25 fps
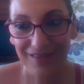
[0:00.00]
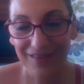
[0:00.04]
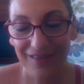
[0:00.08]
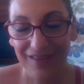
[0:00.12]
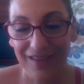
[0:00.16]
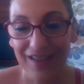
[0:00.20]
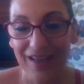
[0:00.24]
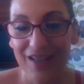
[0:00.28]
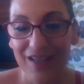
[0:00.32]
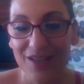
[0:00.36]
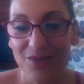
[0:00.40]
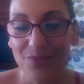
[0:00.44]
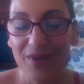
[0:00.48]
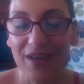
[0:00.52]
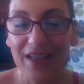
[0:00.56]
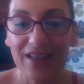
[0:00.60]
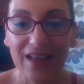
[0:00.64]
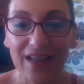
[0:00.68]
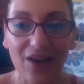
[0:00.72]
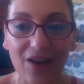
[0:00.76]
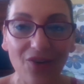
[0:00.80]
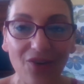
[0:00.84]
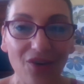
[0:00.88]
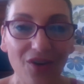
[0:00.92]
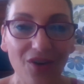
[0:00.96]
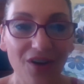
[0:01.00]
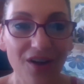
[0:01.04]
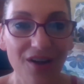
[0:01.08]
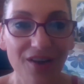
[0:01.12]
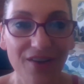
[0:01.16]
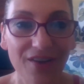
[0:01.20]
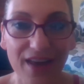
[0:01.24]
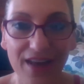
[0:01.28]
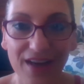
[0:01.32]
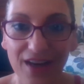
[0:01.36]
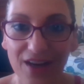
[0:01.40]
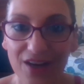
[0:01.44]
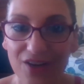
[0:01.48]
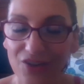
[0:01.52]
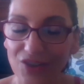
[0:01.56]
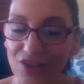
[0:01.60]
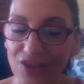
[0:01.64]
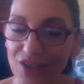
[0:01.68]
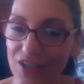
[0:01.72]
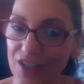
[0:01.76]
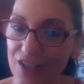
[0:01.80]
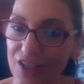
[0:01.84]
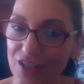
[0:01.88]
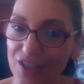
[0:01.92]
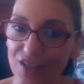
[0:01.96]
And as we allow all that energy
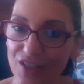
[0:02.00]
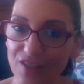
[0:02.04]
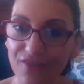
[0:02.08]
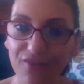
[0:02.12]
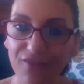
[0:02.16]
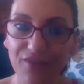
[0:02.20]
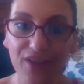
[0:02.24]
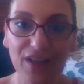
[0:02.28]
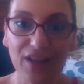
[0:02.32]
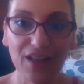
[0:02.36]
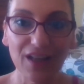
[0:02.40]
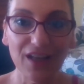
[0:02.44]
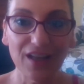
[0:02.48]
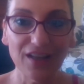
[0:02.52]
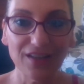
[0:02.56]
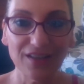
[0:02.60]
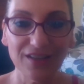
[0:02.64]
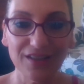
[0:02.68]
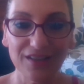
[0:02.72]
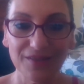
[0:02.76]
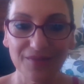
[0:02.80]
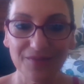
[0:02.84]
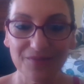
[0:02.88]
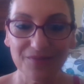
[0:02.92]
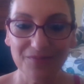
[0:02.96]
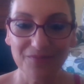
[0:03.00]
to just fill us,